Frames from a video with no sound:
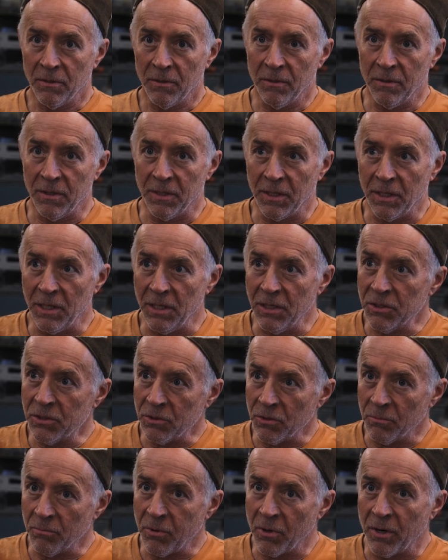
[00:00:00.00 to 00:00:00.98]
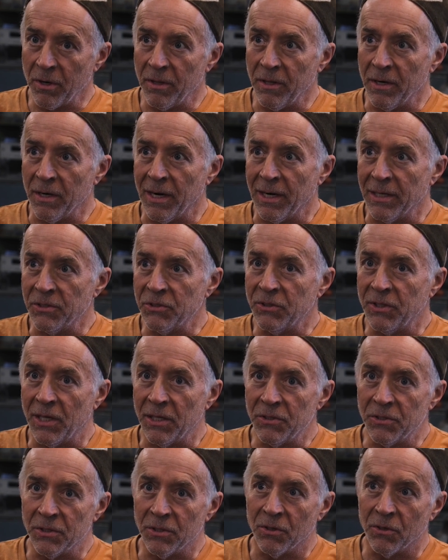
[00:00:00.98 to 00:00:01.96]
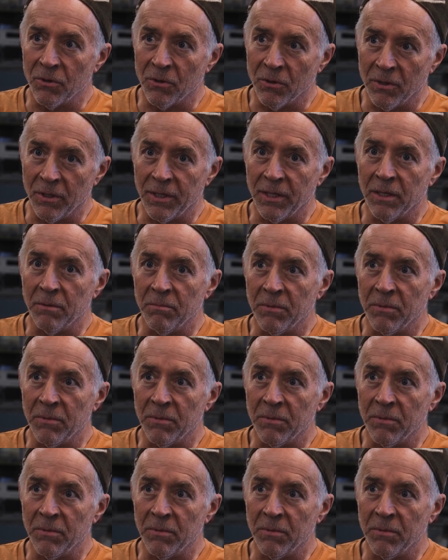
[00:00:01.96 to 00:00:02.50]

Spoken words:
the eastern part of the United States in the early and